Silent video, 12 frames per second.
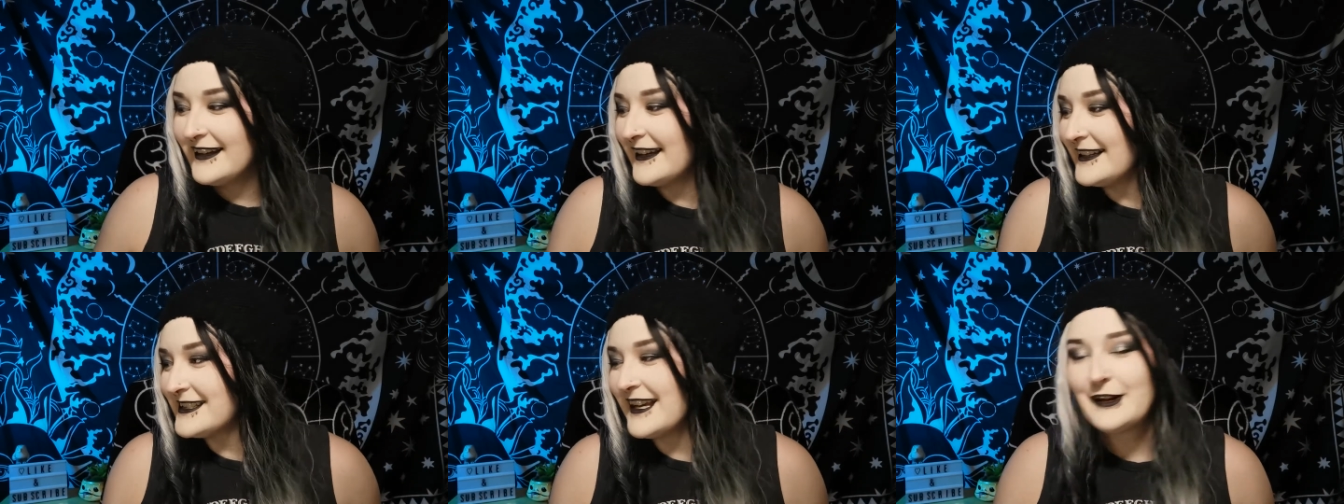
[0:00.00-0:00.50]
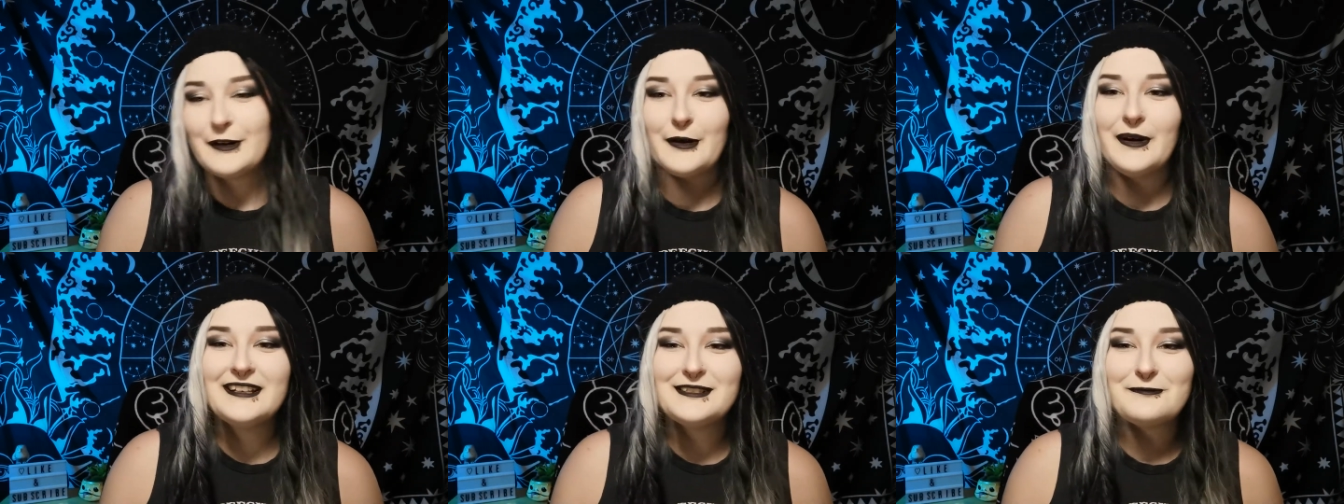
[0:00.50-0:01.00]
I guess. I don't
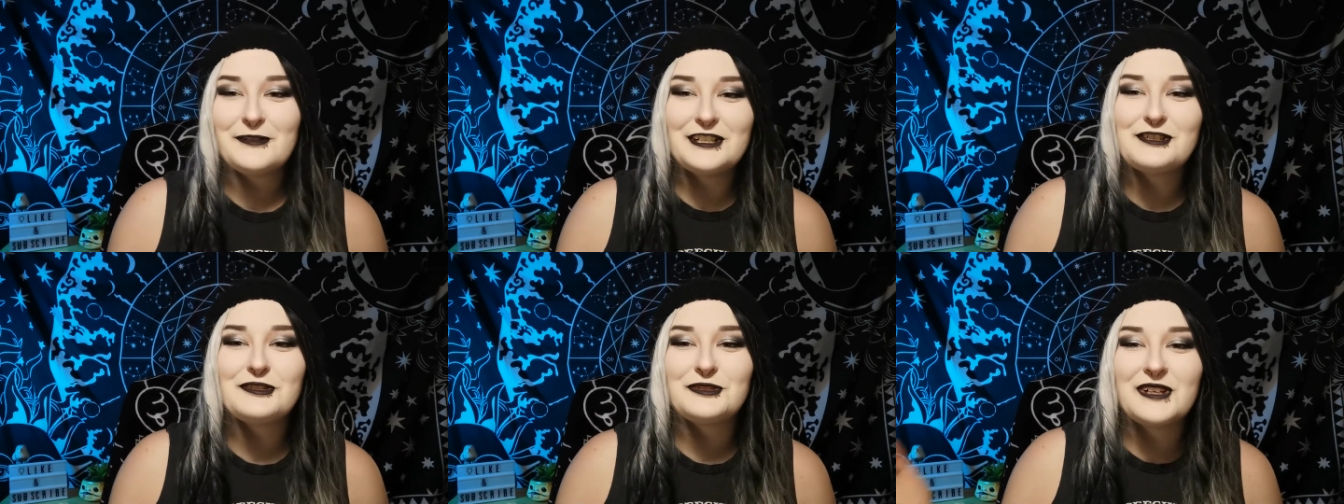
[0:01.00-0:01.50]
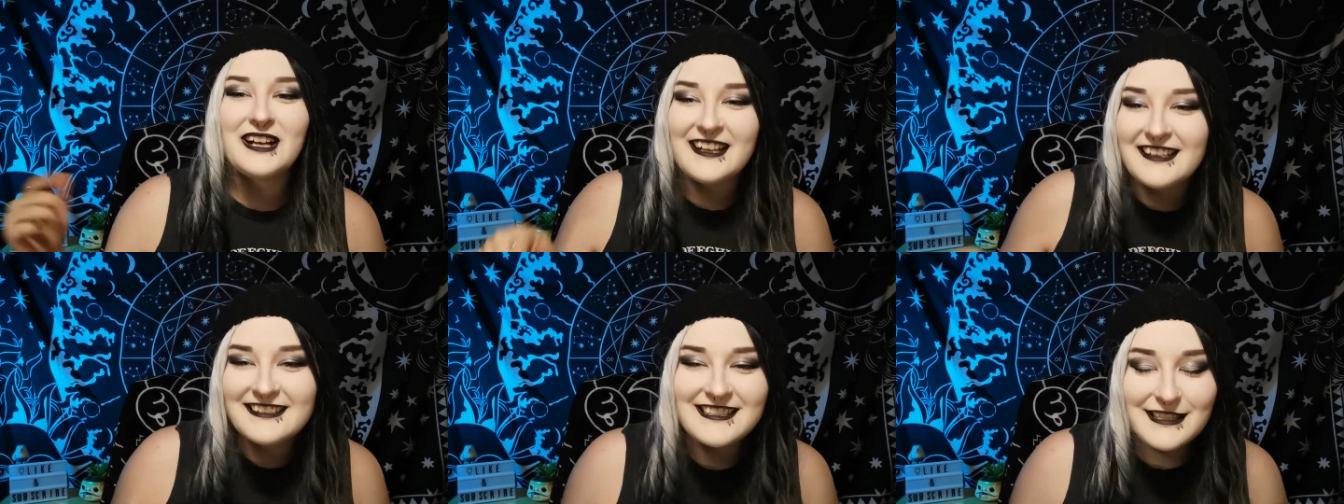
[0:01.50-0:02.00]
know. I didn't want to
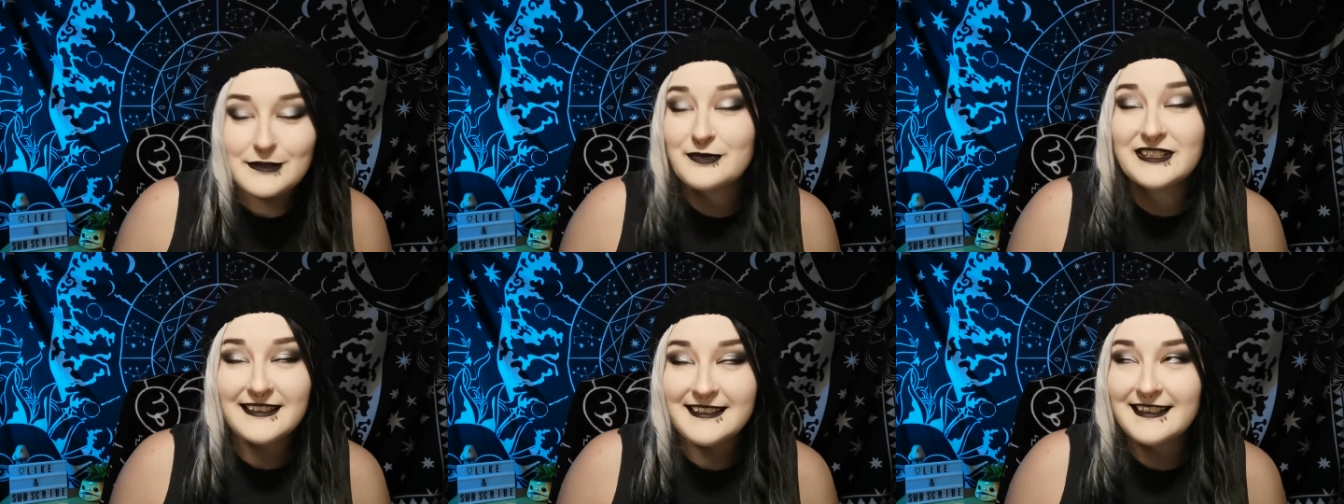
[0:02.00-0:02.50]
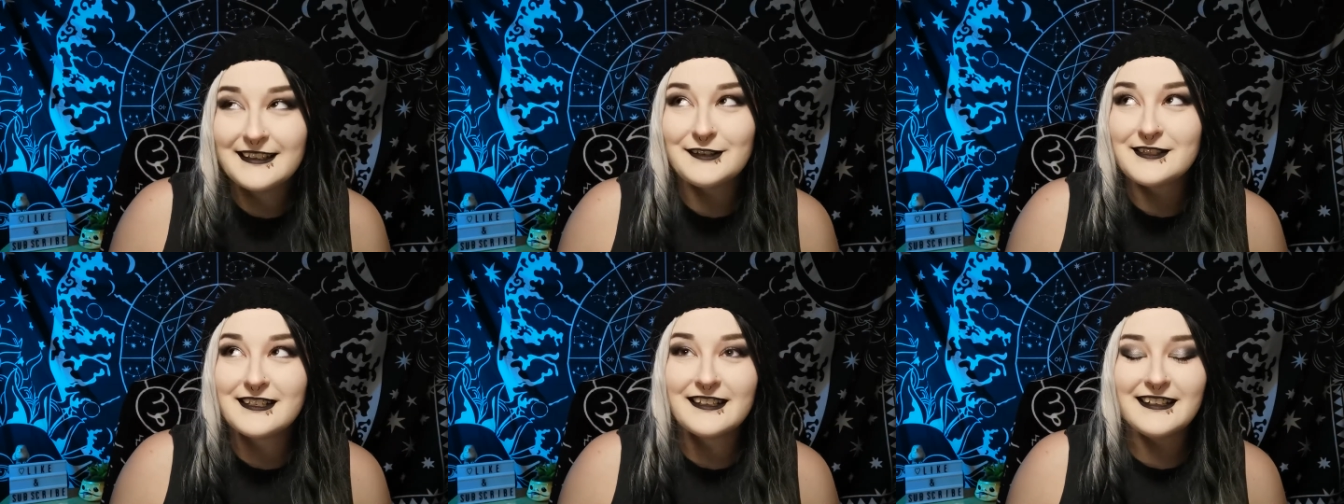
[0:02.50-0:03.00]
try to slip in any
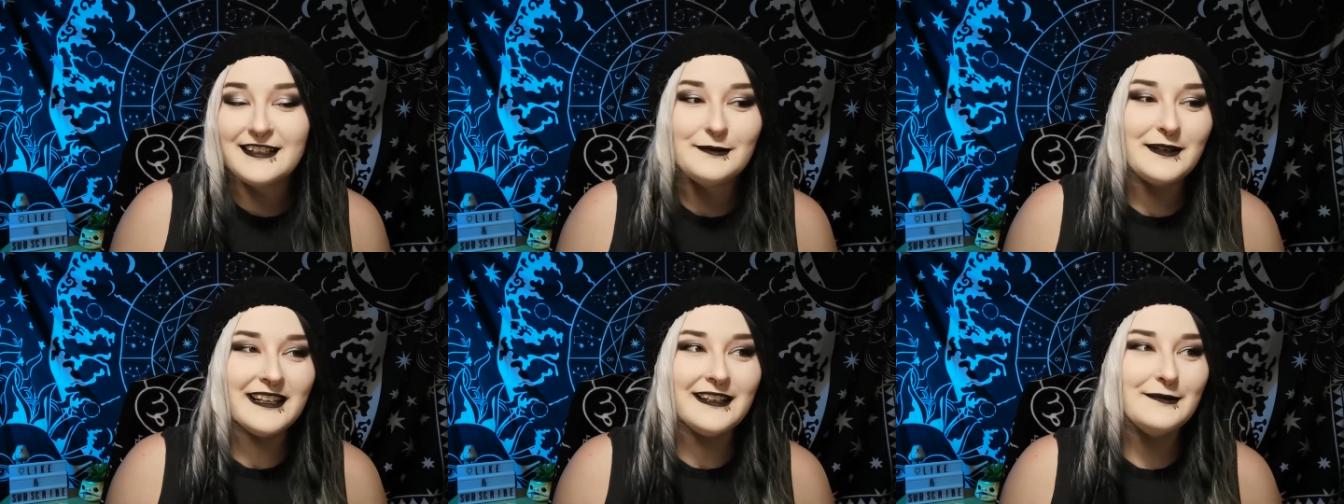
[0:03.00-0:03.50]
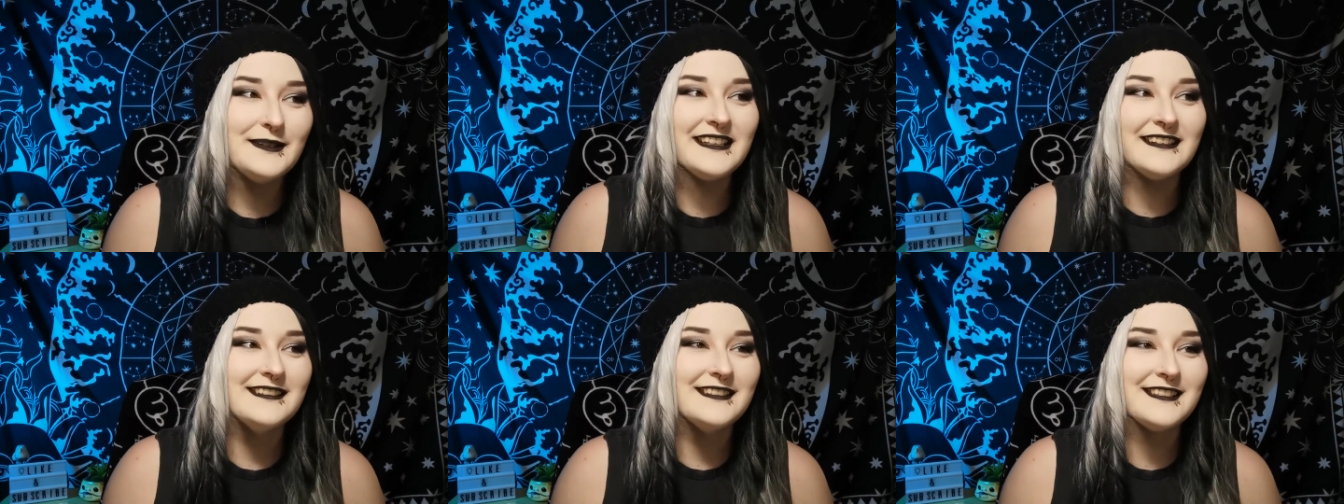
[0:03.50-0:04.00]
Killstar anywhere
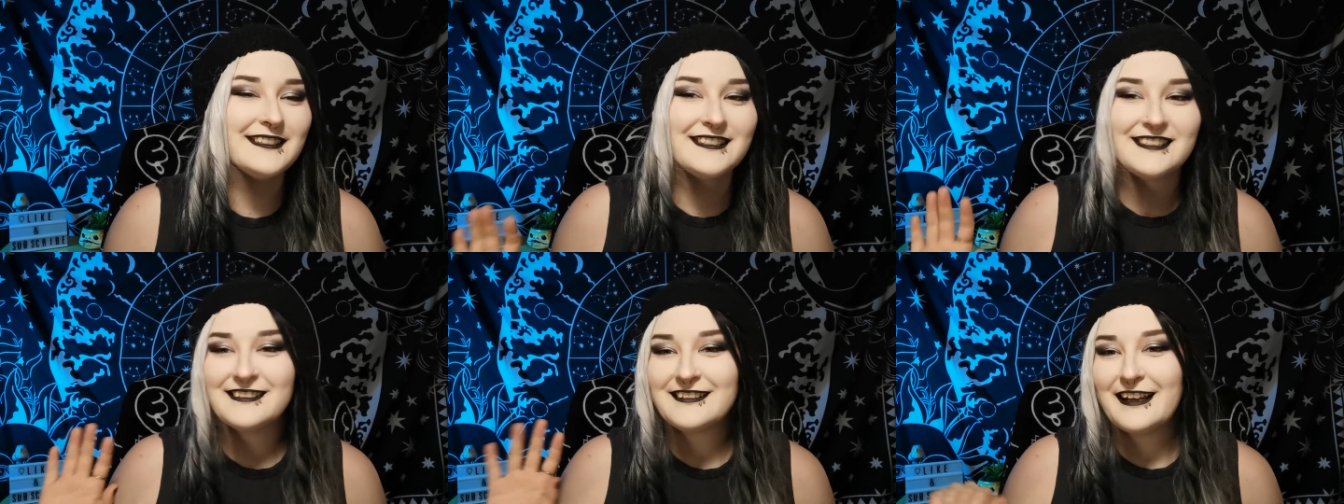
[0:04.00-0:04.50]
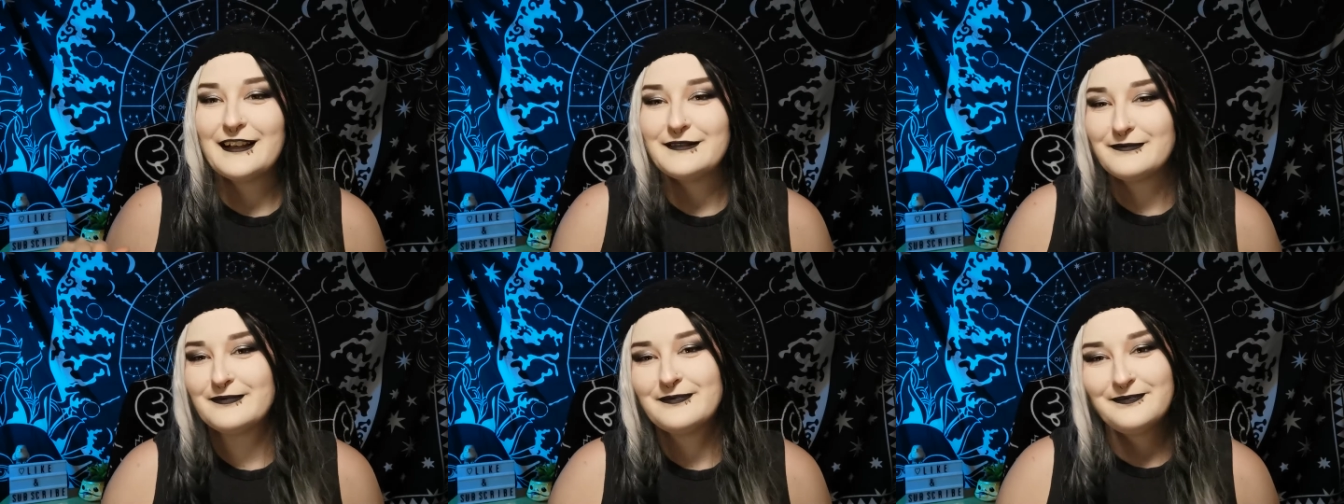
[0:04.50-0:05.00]
because
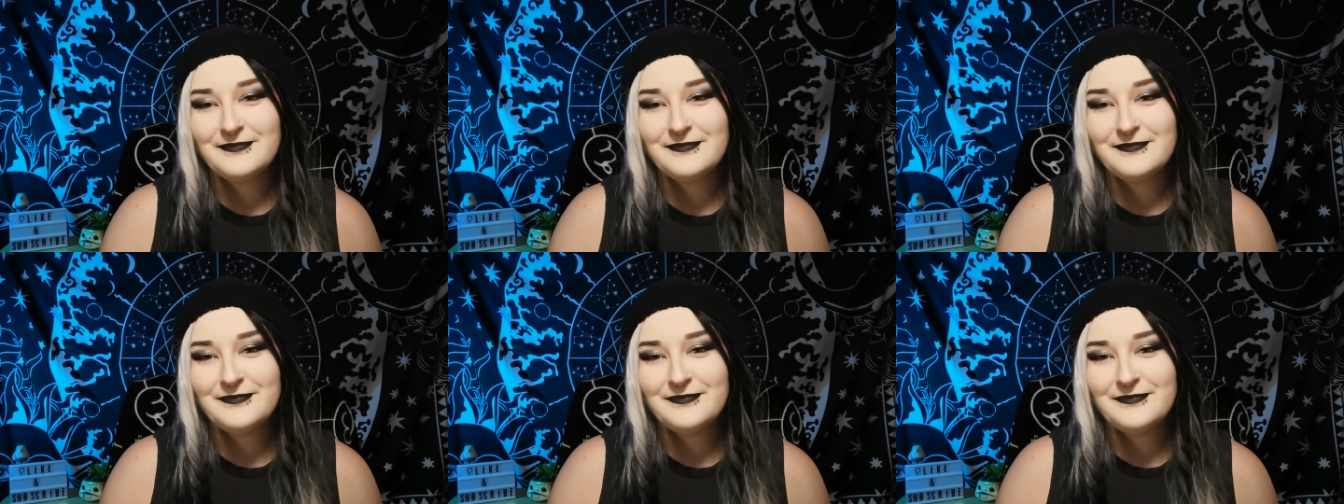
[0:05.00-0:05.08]
I...